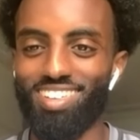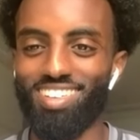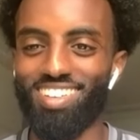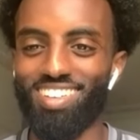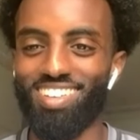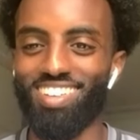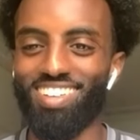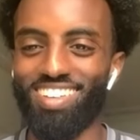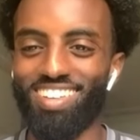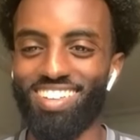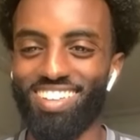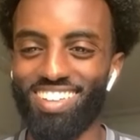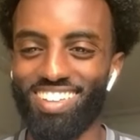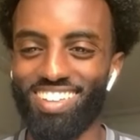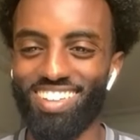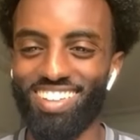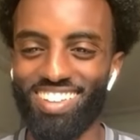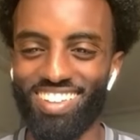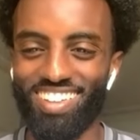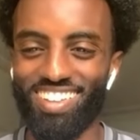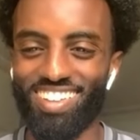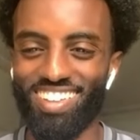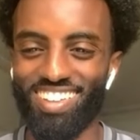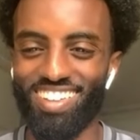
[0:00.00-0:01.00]

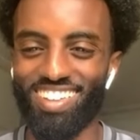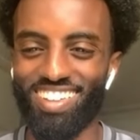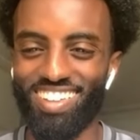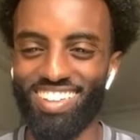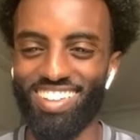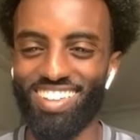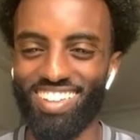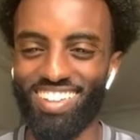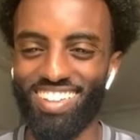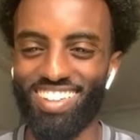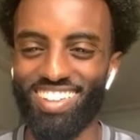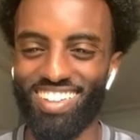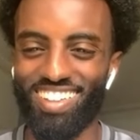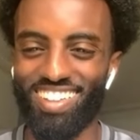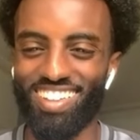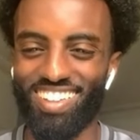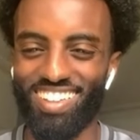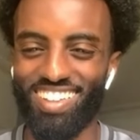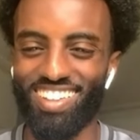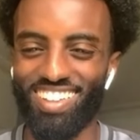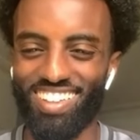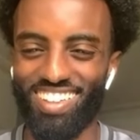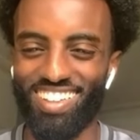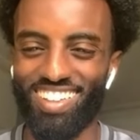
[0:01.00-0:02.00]

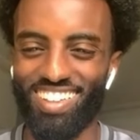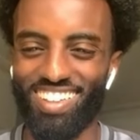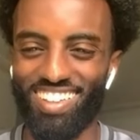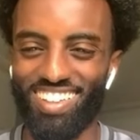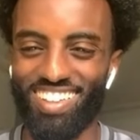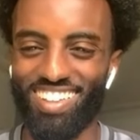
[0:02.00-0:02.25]
(no one is talking)